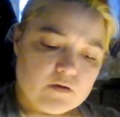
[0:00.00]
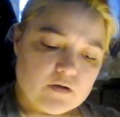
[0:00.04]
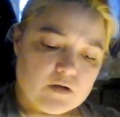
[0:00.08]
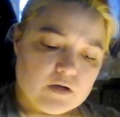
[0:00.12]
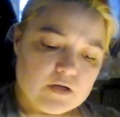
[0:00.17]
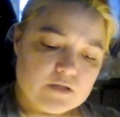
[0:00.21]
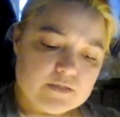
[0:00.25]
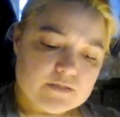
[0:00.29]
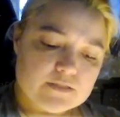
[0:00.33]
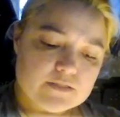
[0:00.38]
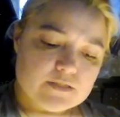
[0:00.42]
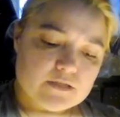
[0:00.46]

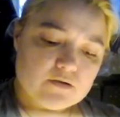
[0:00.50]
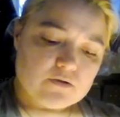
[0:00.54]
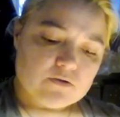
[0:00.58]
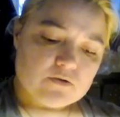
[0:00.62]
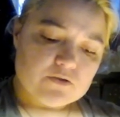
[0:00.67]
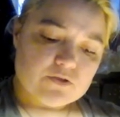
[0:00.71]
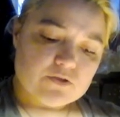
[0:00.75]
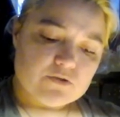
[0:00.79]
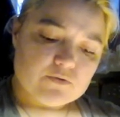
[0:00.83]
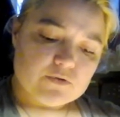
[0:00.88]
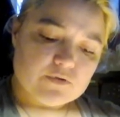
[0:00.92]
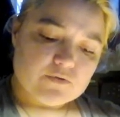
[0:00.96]
until
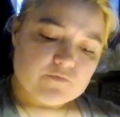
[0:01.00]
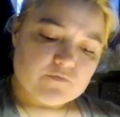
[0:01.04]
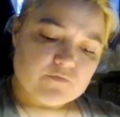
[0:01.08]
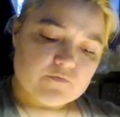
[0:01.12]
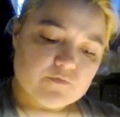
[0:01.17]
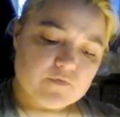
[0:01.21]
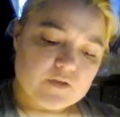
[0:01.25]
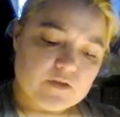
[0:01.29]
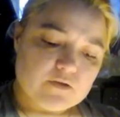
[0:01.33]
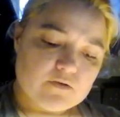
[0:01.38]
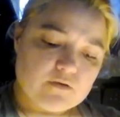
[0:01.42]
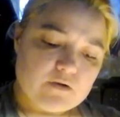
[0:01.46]
you can
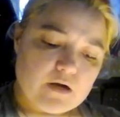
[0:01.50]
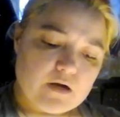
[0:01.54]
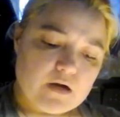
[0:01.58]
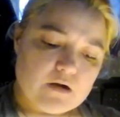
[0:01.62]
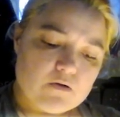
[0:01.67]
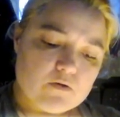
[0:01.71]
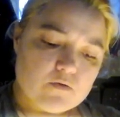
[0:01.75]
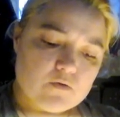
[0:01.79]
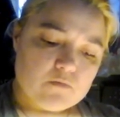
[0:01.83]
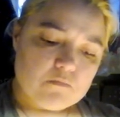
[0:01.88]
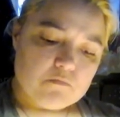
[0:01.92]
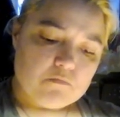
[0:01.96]
figure
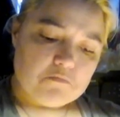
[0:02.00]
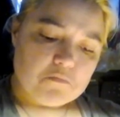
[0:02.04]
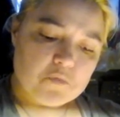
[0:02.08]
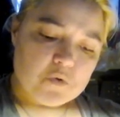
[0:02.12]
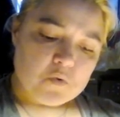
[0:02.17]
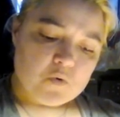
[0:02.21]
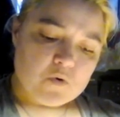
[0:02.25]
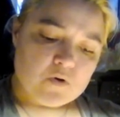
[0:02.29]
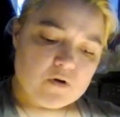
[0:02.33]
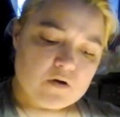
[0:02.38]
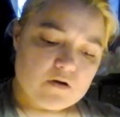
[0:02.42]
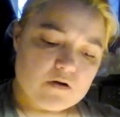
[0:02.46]
out
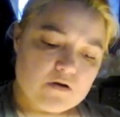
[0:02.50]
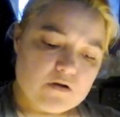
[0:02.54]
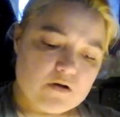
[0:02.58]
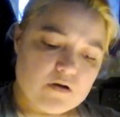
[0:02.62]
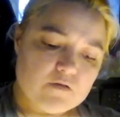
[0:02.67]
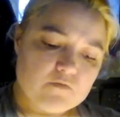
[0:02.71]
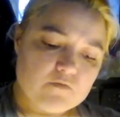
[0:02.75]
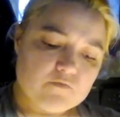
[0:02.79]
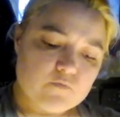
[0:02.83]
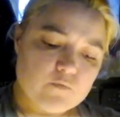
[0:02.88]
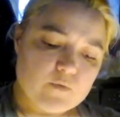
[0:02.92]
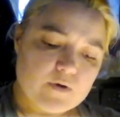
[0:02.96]
more
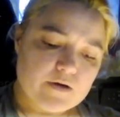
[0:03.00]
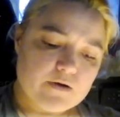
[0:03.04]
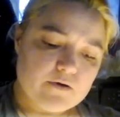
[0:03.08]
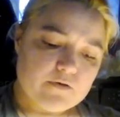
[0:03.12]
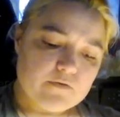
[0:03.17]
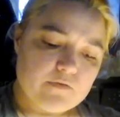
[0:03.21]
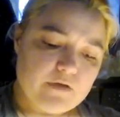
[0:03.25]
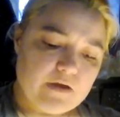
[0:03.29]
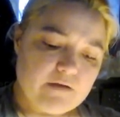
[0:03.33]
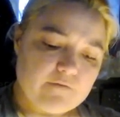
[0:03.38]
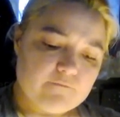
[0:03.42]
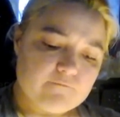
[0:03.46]
of where
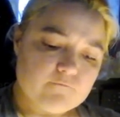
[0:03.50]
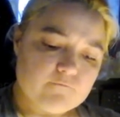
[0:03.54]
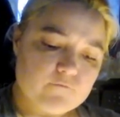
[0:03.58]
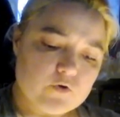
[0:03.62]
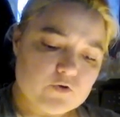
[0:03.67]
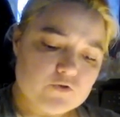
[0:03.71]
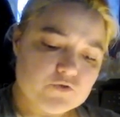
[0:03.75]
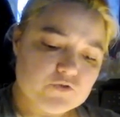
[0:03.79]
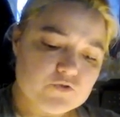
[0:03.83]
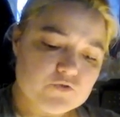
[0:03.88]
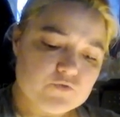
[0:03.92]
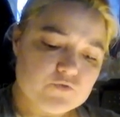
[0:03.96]
that
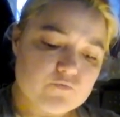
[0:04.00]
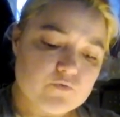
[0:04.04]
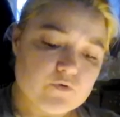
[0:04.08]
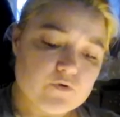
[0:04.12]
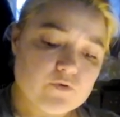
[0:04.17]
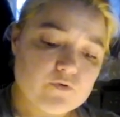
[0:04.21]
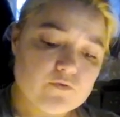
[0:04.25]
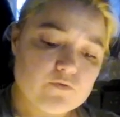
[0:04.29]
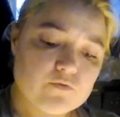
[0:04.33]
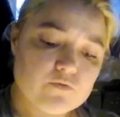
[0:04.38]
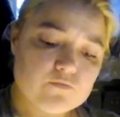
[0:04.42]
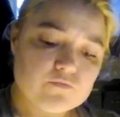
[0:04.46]
first
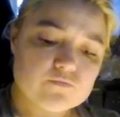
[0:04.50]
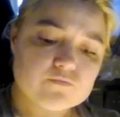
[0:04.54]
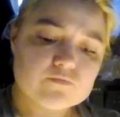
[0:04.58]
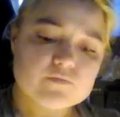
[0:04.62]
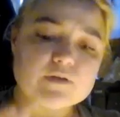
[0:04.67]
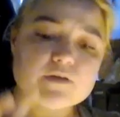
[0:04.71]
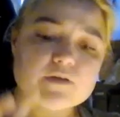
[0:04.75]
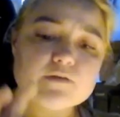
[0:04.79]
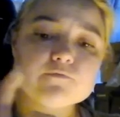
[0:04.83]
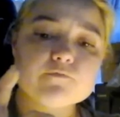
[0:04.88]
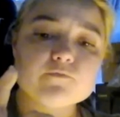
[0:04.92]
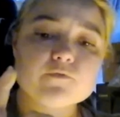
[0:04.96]
row,
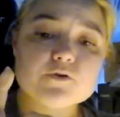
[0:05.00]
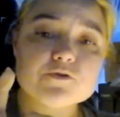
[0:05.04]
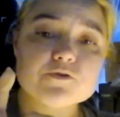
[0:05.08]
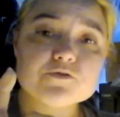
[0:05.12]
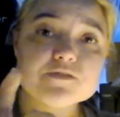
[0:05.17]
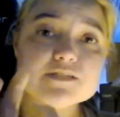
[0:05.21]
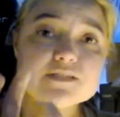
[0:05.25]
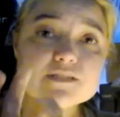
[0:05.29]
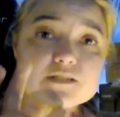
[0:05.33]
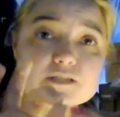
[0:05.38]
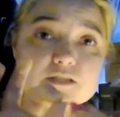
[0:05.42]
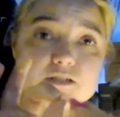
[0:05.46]
that
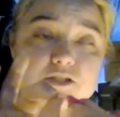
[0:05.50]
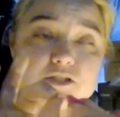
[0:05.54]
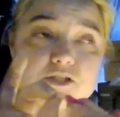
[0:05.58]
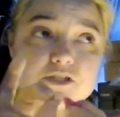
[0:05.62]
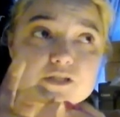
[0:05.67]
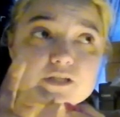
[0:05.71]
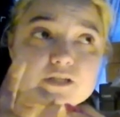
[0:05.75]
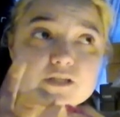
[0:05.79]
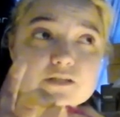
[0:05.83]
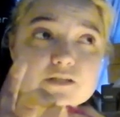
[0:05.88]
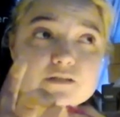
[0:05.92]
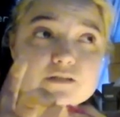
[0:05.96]
first stitch
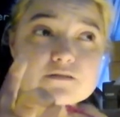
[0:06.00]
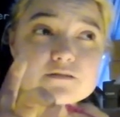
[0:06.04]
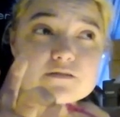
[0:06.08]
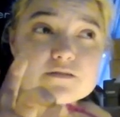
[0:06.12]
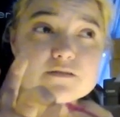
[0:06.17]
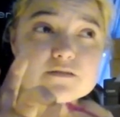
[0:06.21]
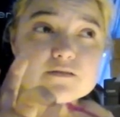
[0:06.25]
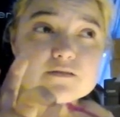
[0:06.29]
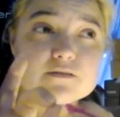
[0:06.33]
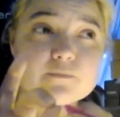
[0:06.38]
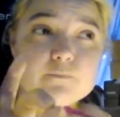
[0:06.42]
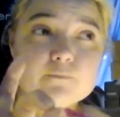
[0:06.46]

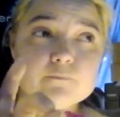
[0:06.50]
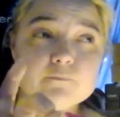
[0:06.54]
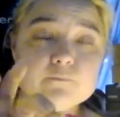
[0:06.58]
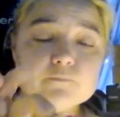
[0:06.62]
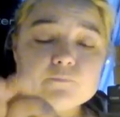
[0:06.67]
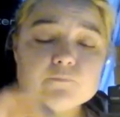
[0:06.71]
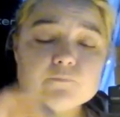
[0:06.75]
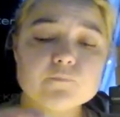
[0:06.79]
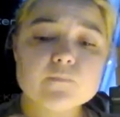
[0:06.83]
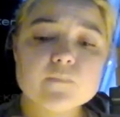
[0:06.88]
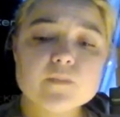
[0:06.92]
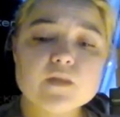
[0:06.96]
is,
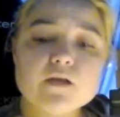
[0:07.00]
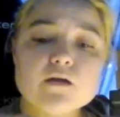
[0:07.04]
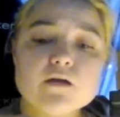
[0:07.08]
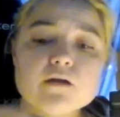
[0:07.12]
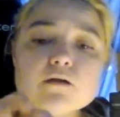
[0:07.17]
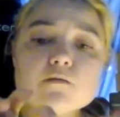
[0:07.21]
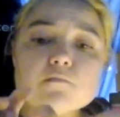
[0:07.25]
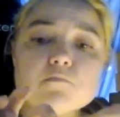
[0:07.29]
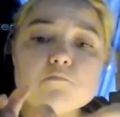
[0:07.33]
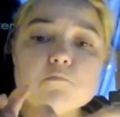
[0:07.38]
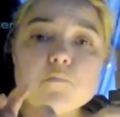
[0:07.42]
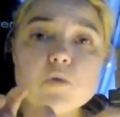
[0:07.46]

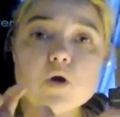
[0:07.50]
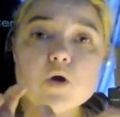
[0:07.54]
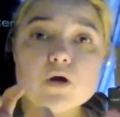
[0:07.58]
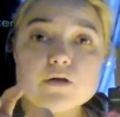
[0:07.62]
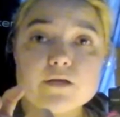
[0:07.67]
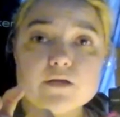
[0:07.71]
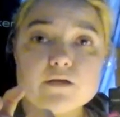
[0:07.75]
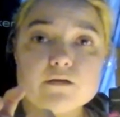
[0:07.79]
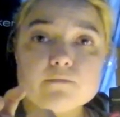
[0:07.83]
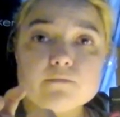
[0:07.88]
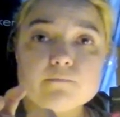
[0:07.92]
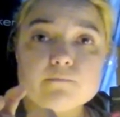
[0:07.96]
mark
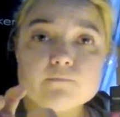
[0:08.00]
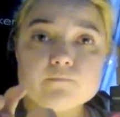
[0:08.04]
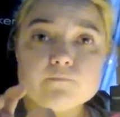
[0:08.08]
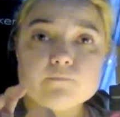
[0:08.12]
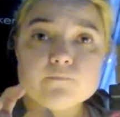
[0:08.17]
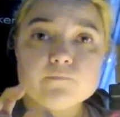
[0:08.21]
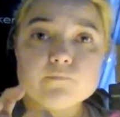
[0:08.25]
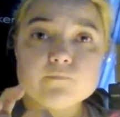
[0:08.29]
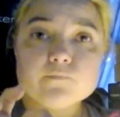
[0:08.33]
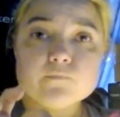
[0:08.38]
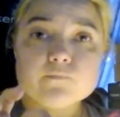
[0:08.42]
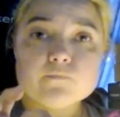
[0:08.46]
it.
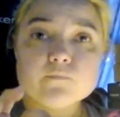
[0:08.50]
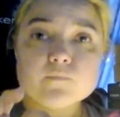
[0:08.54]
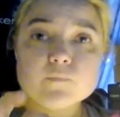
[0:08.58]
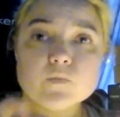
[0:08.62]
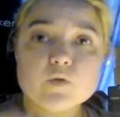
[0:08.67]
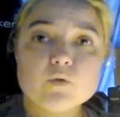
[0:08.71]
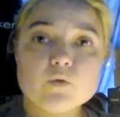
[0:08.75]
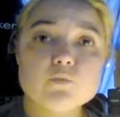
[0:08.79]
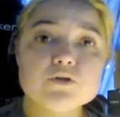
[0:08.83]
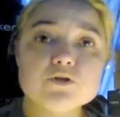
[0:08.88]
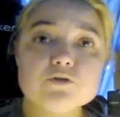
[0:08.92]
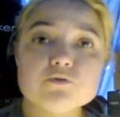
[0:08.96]

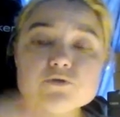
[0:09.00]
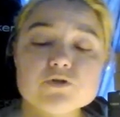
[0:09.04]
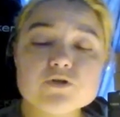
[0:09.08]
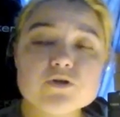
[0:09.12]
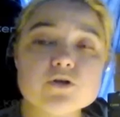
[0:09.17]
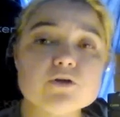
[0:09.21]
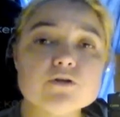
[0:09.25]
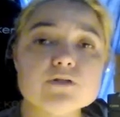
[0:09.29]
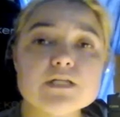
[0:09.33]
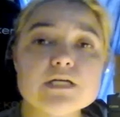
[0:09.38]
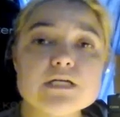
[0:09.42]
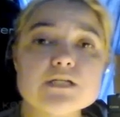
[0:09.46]
When you
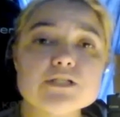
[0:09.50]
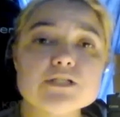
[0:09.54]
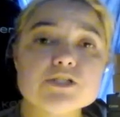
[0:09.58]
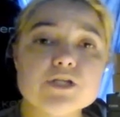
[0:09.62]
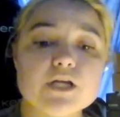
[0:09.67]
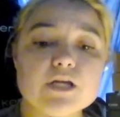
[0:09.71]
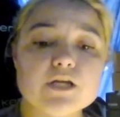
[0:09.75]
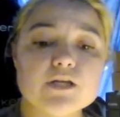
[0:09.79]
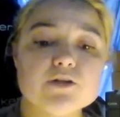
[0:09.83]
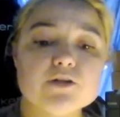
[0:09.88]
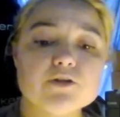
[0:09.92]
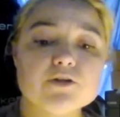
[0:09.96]
turn that
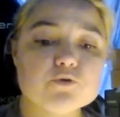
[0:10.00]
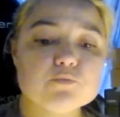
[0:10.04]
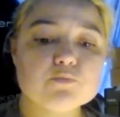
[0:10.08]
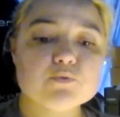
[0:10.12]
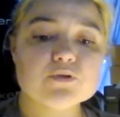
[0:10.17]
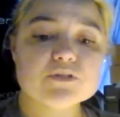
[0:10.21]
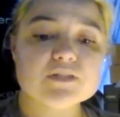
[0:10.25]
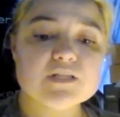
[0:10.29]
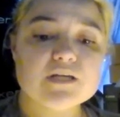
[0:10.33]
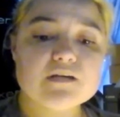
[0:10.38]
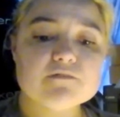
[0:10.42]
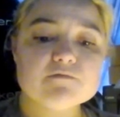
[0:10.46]
chain and you
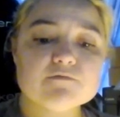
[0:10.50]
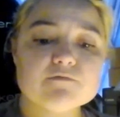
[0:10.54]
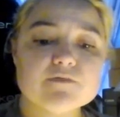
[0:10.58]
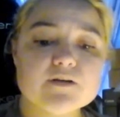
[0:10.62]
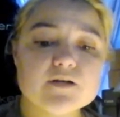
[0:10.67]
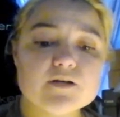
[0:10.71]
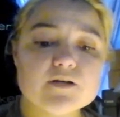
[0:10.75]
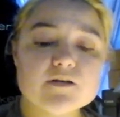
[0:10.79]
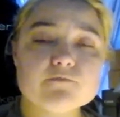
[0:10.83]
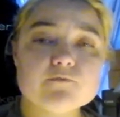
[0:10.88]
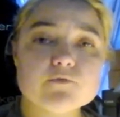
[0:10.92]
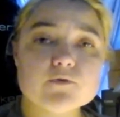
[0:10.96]
put that
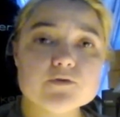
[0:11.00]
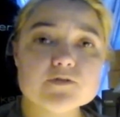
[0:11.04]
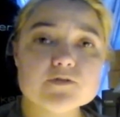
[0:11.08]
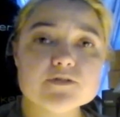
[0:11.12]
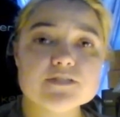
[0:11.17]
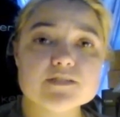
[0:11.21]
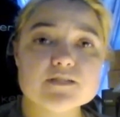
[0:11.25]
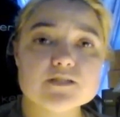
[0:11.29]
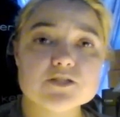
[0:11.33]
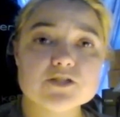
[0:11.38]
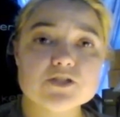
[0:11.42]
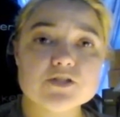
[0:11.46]
very first
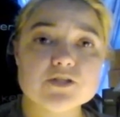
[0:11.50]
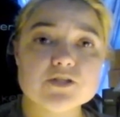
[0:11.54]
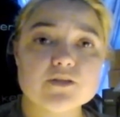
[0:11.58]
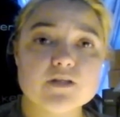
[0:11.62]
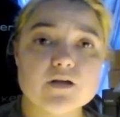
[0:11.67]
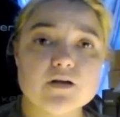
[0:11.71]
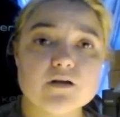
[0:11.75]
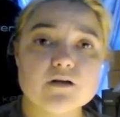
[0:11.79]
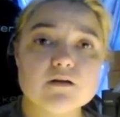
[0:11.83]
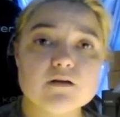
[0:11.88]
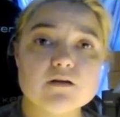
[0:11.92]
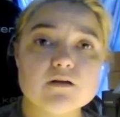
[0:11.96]
stitch in
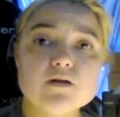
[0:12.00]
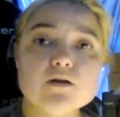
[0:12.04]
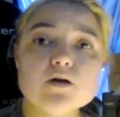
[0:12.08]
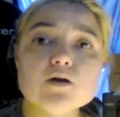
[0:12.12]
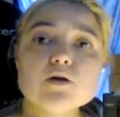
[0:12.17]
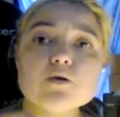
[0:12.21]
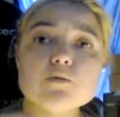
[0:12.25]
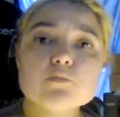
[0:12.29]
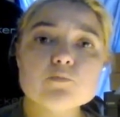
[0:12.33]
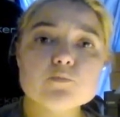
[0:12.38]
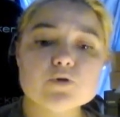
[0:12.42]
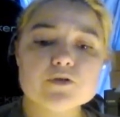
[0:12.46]
there,
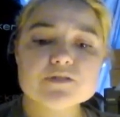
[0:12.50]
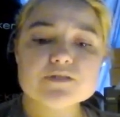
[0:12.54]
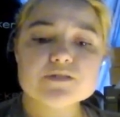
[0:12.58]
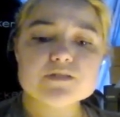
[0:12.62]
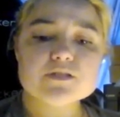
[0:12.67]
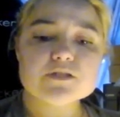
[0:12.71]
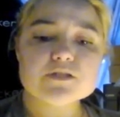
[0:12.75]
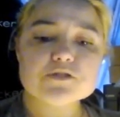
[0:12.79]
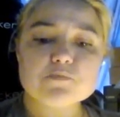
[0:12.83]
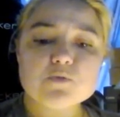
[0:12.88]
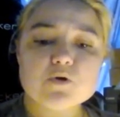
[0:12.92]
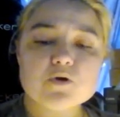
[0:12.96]
put a
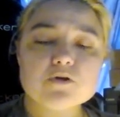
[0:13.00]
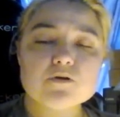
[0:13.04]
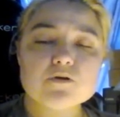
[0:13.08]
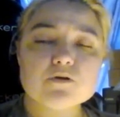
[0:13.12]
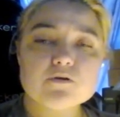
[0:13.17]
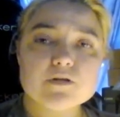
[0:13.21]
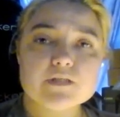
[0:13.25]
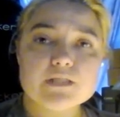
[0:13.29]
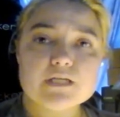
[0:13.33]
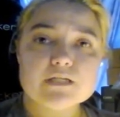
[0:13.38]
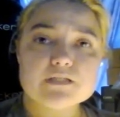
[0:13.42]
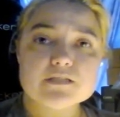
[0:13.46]
stitch marker
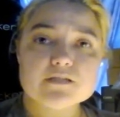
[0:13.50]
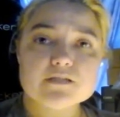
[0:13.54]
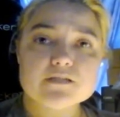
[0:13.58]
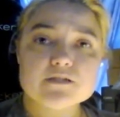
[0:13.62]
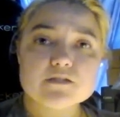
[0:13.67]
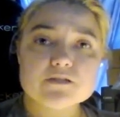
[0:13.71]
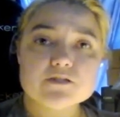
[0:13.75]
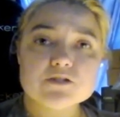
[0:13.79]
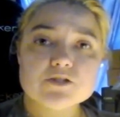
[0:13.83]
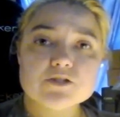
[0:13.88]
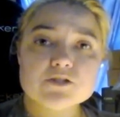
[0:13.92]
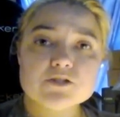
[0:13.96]
in that
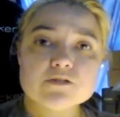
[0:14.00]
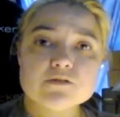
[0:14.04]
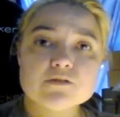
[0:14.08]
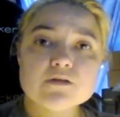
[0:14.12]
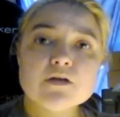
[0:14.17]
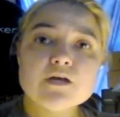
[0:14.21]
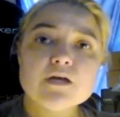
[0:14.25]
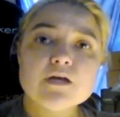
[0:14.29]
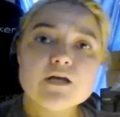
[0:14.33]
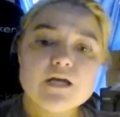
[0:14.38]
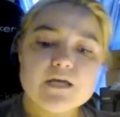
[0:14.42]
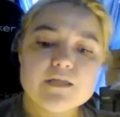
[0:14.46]
stitch,
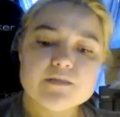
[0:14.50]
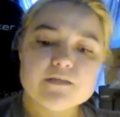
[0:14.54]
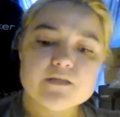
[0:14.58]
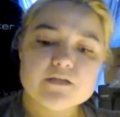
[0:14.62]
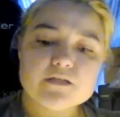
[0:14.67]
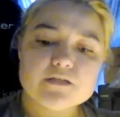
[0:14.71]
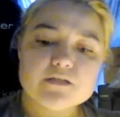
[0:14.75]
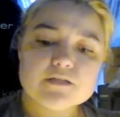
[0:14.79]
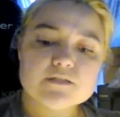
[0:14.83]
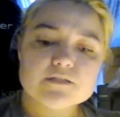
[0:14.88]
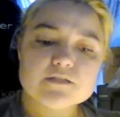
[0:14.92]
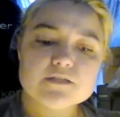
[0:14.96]
and
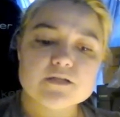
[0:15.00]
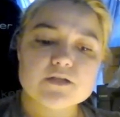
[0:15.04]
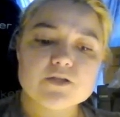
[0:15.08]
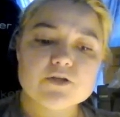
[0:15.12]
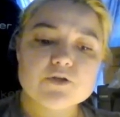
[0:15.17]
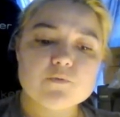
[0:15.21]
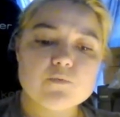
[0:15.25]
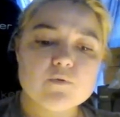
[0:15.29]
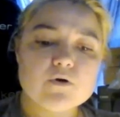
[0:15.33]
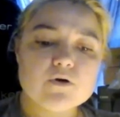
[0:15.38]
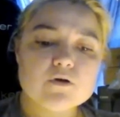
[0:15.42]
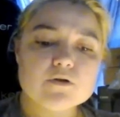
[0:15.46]
then
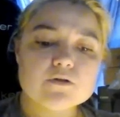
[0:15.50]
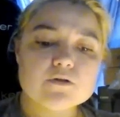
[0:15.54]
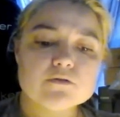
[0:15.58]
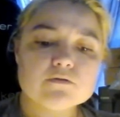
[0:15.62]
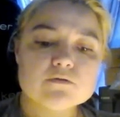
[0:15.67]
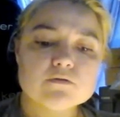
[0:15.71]
continue on.